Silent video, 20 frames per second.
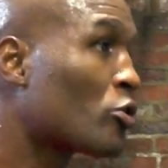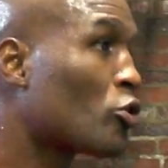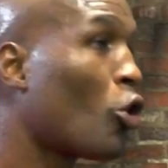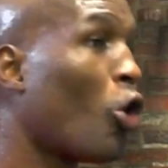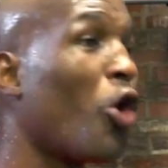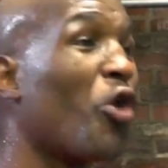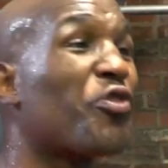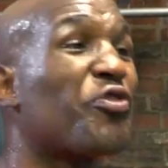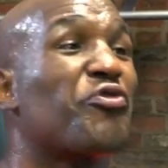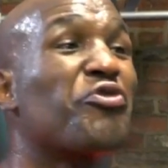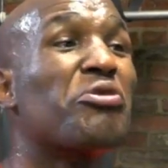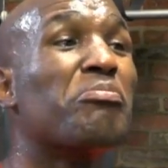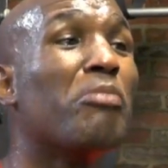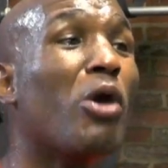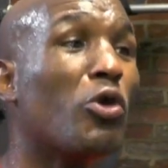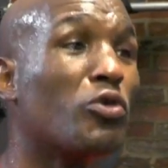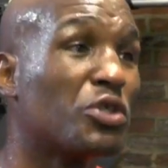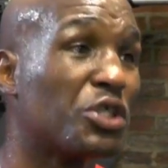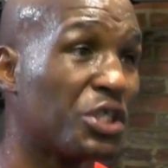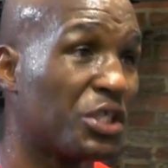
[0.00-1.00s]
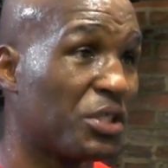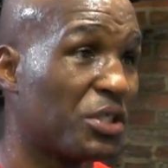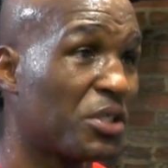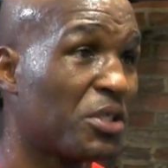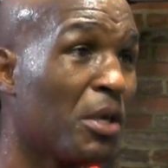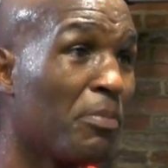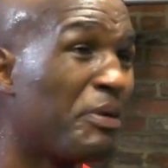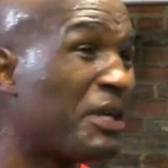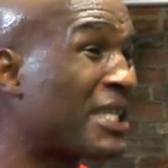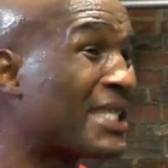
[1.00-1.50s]
going through the
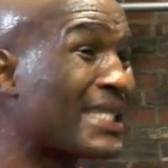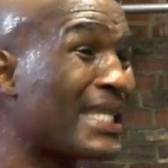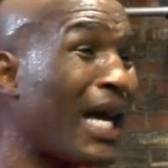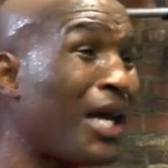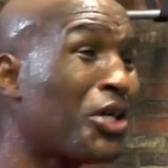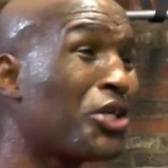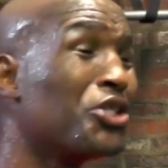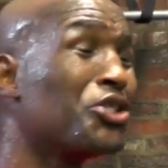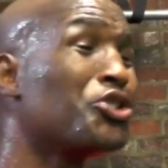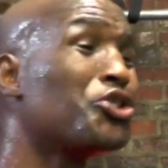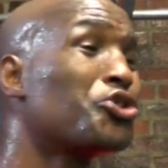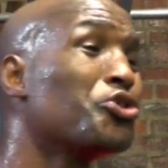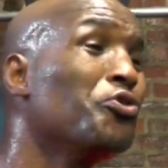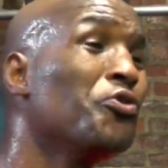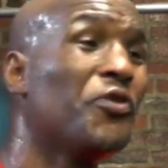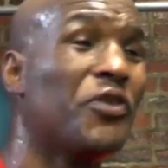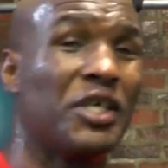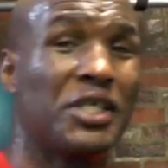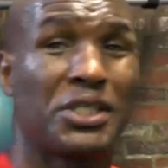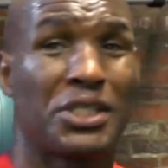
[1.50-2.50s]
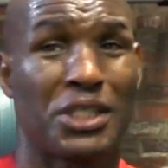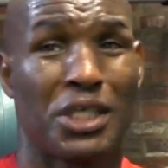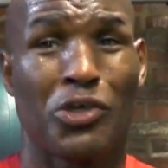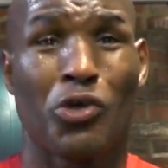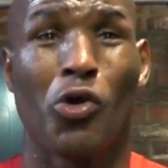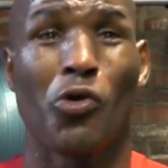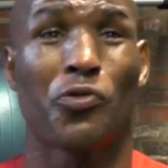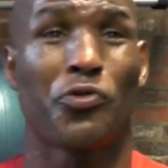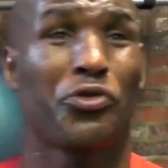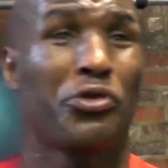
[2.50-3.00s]
motions. Because I couldn't do this and
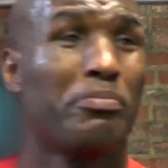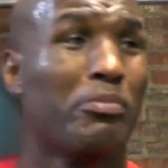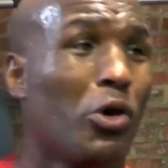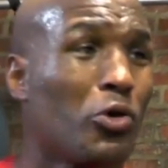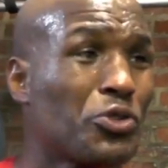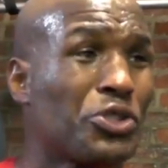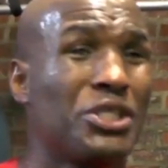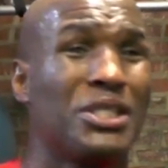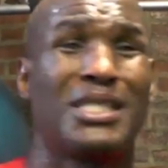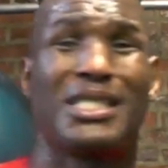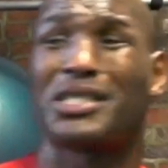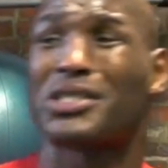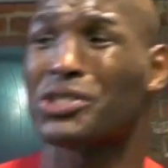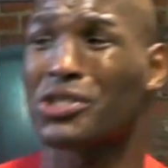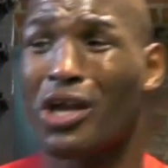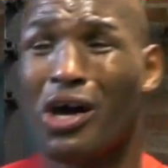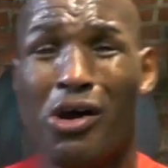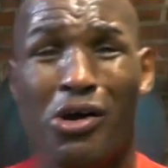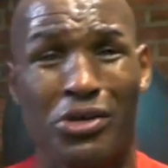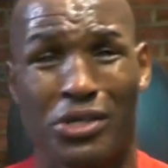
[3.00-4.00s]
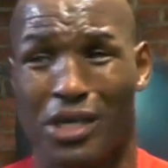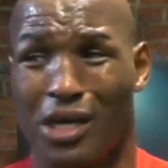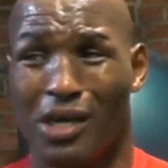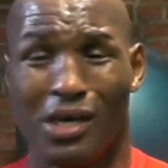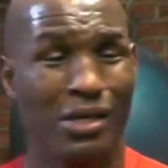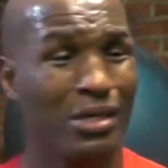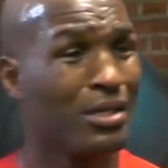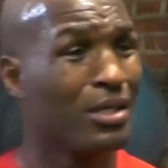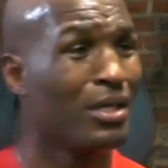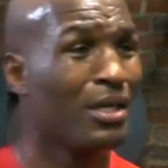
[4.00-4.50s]
go through the motions this long,
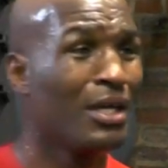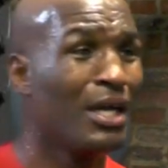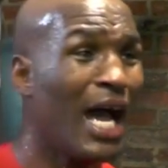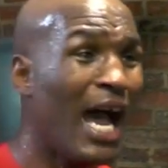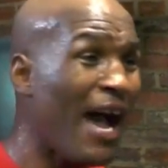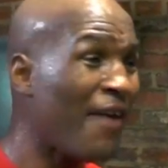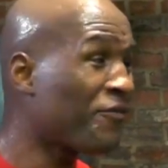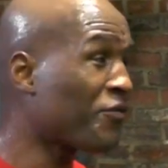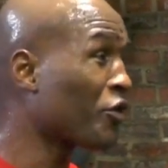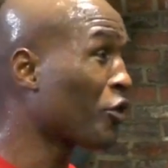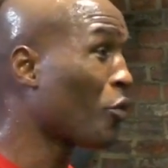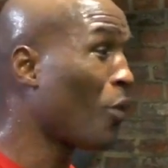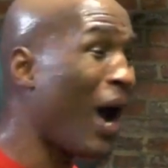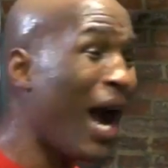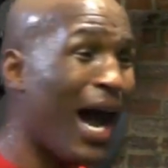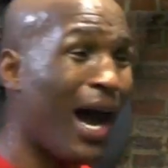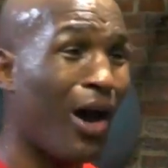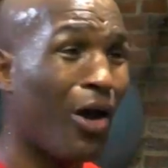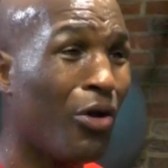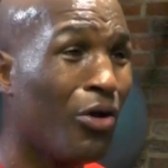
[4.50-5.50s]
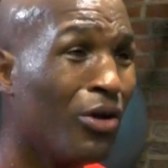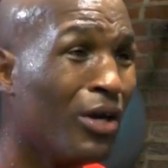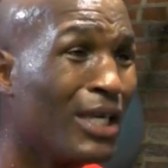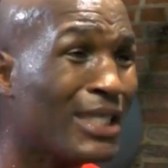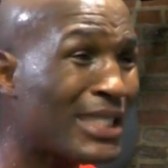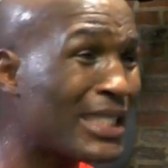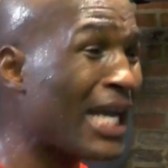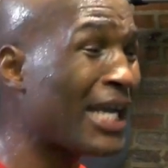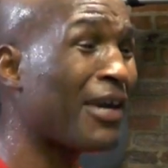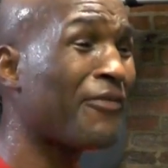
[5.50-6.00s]
y'all. After a while,
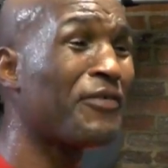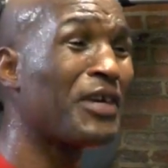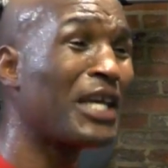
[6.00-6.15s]
it's like a